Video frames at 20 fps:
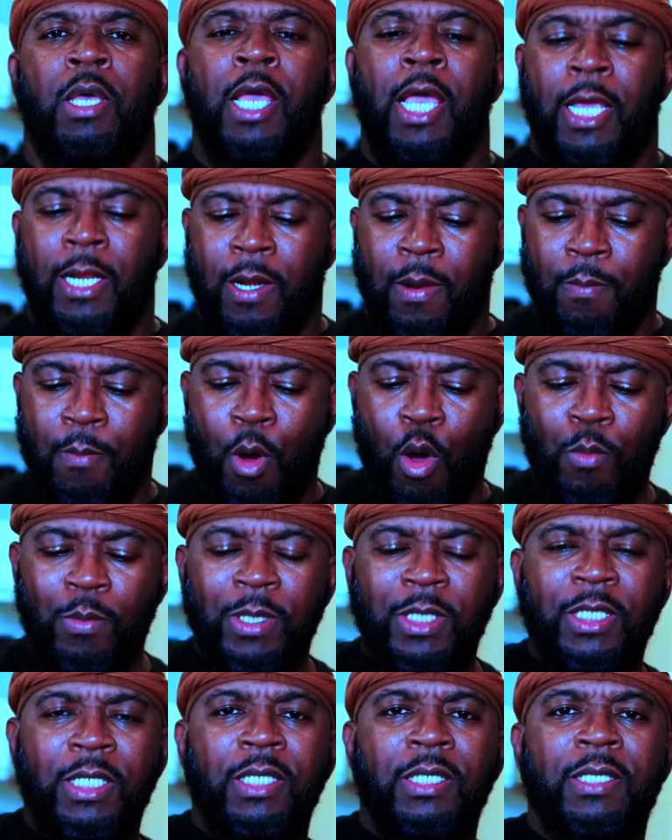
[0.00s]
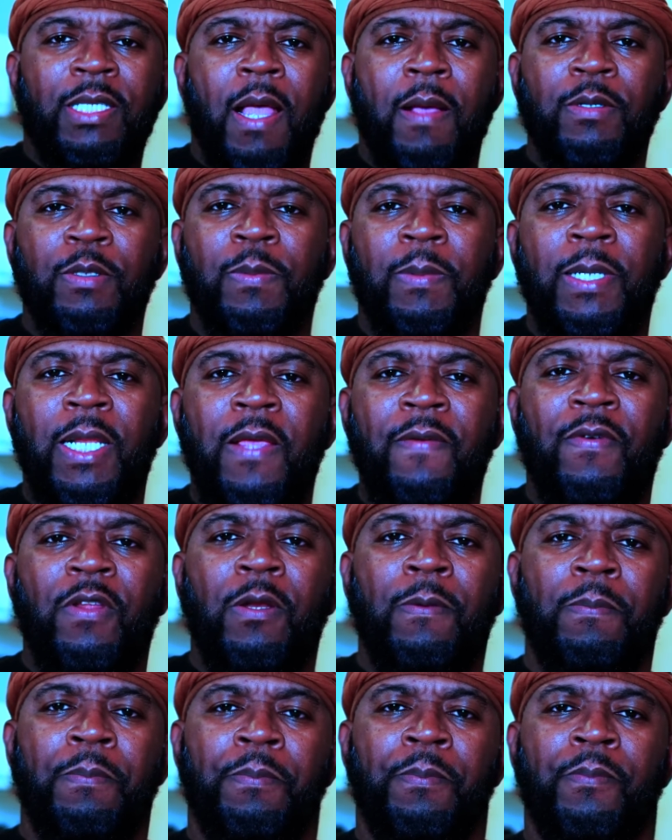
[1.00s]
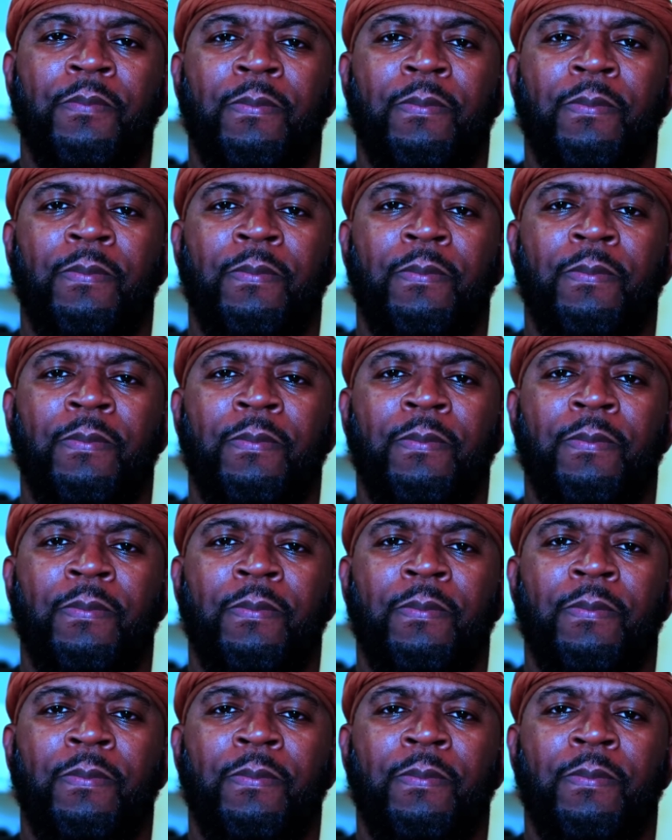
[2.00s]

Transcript: And the moment she stops believing them,